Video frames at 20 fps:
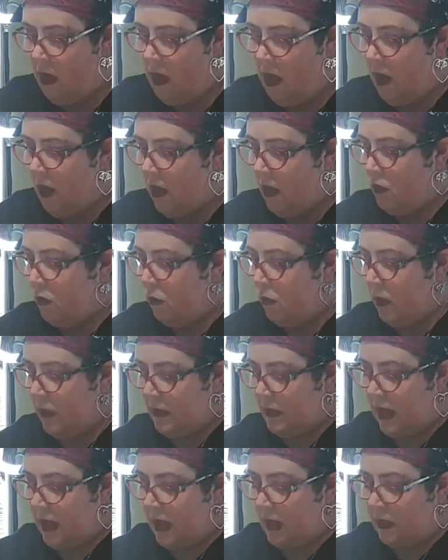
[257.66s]
is you want
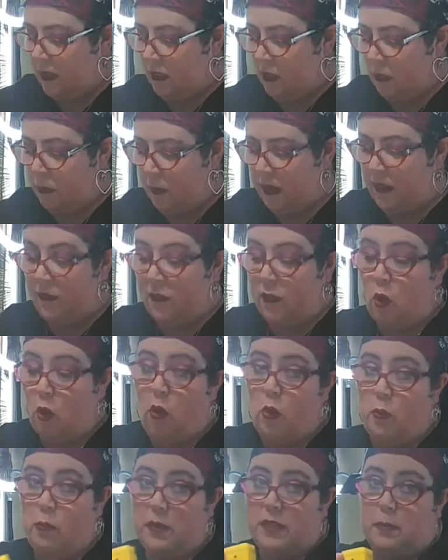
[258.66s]
to take a little bit of
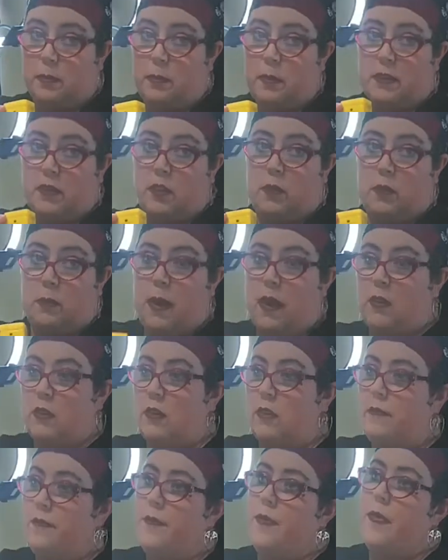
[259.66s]
Coleman's mustard
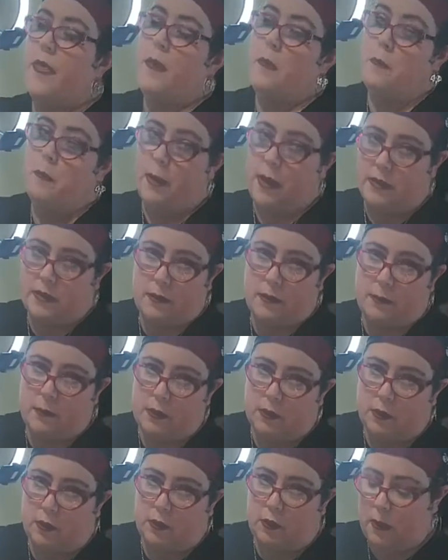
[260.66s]
powder, the best
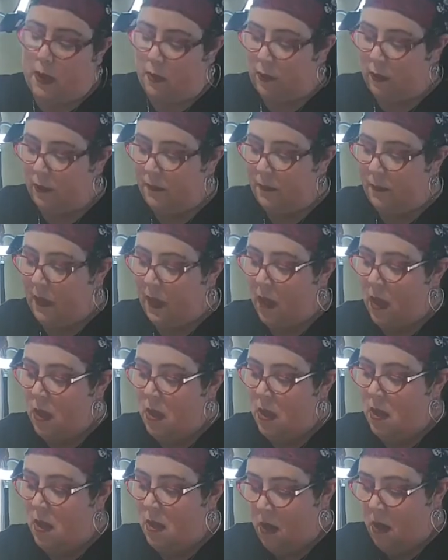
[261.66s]
mustard powder.
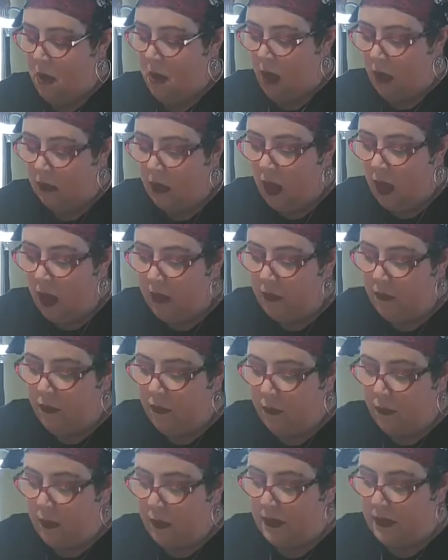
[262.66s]
A lot of
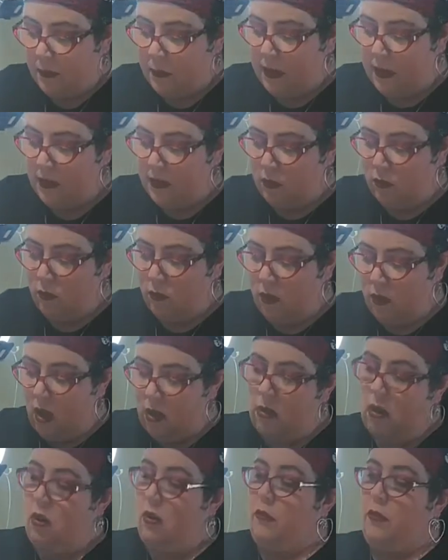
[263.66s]
recipes do not
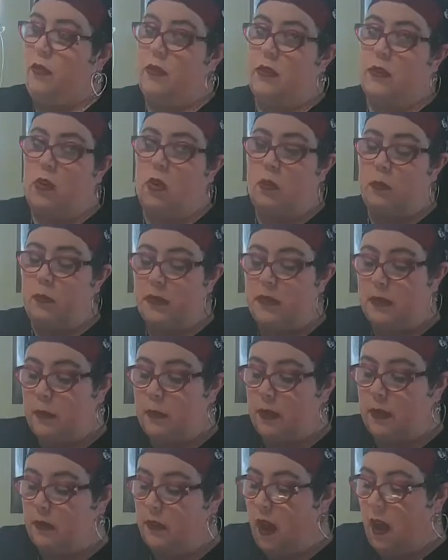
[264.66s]
call for the Coleman's,
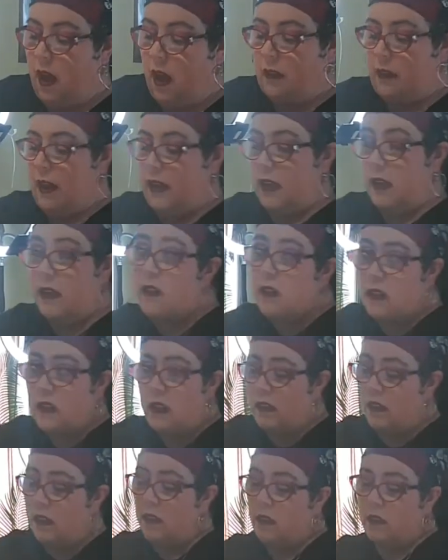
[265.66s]
but I like it in
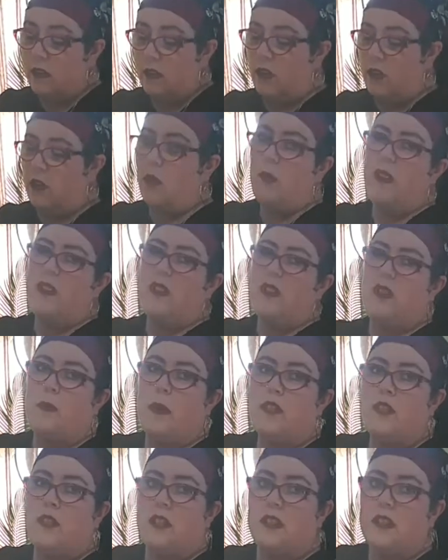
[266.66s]
there. You don't want too
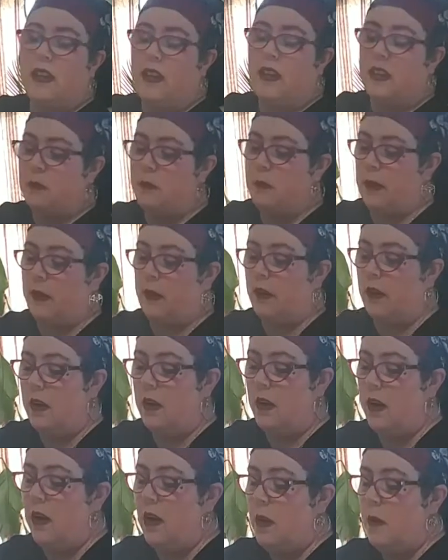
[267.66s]
much because it gets bitter,
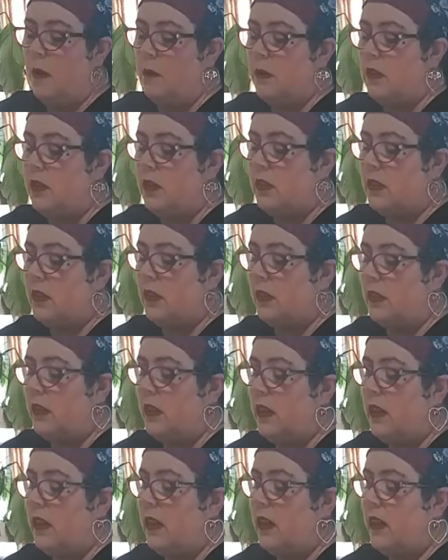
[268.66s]
but just a
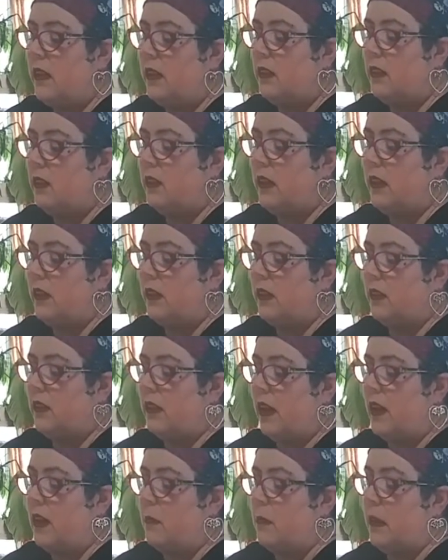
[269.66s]
little
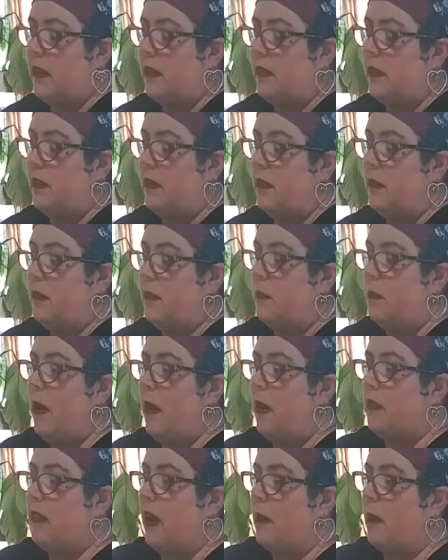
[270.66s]
tiny bit.
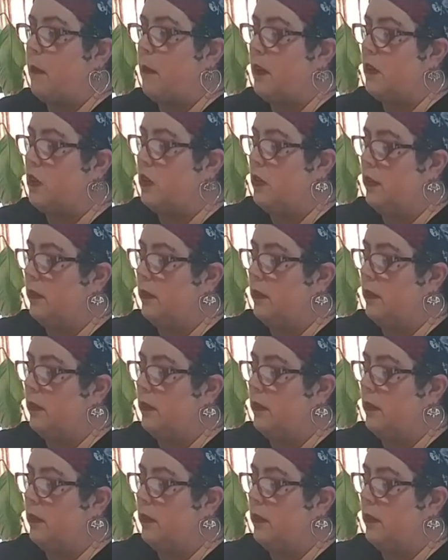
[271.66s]
About that much.